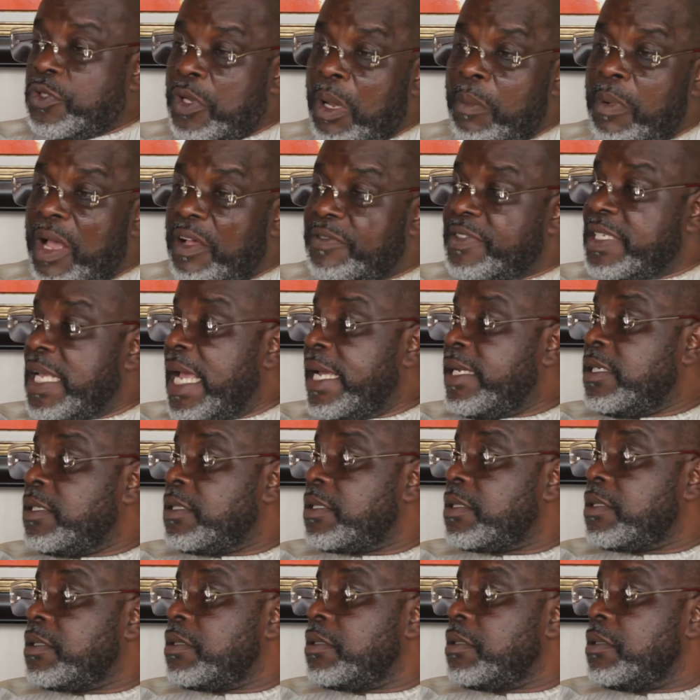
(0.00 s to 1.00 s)
Some have signed
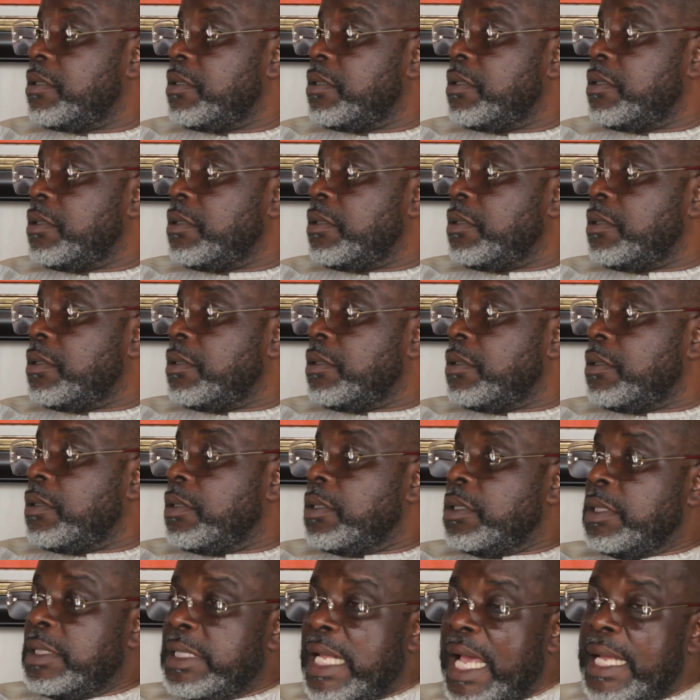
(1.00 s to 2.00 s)

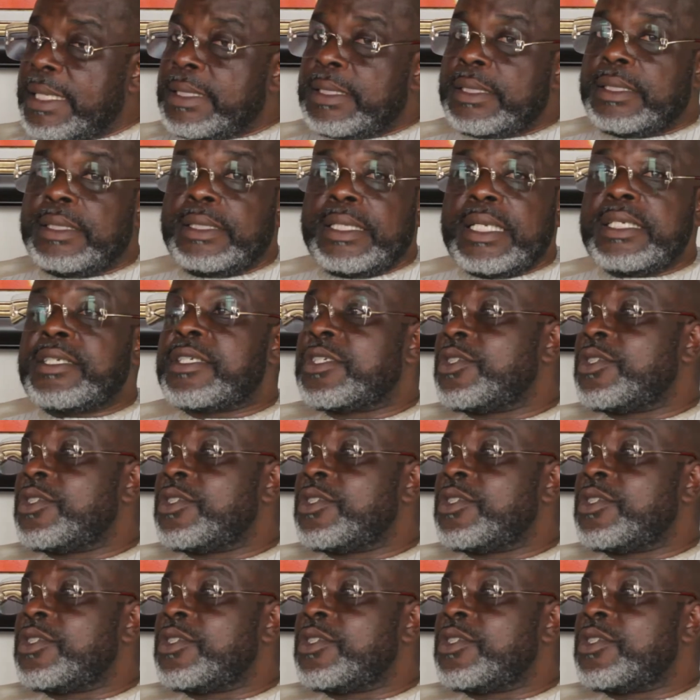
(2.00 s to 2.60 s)
that this